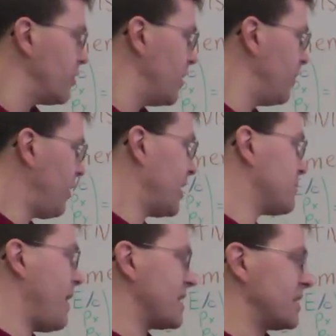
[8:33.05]
If, I guess
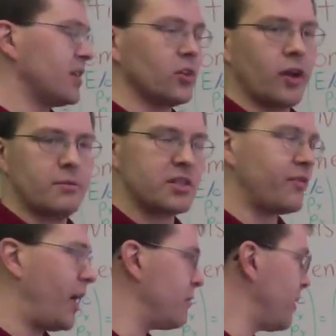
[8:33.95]
mass in kilograms is
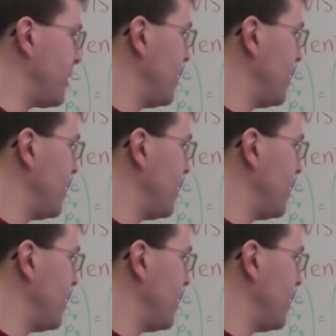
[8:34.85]
fine. But